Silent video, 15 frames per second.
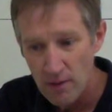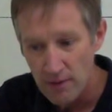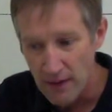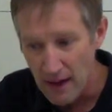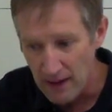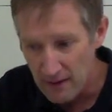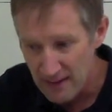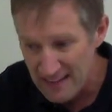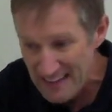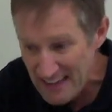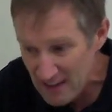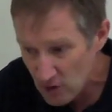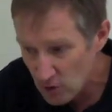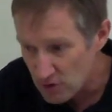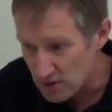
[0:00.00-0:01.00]
that
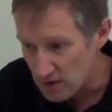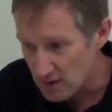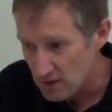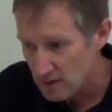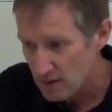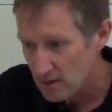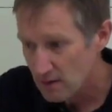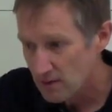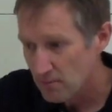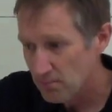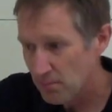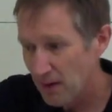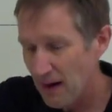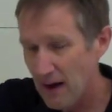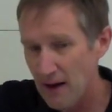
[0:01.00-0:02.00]
energy
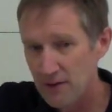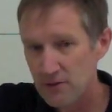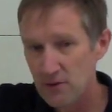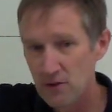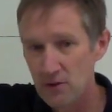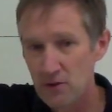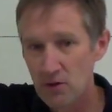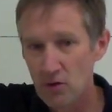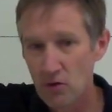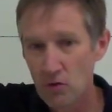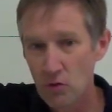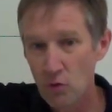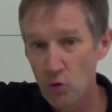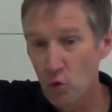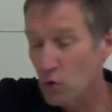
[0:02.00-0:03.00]
passes
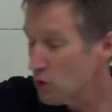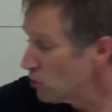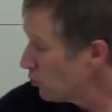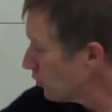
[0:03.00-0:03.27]
through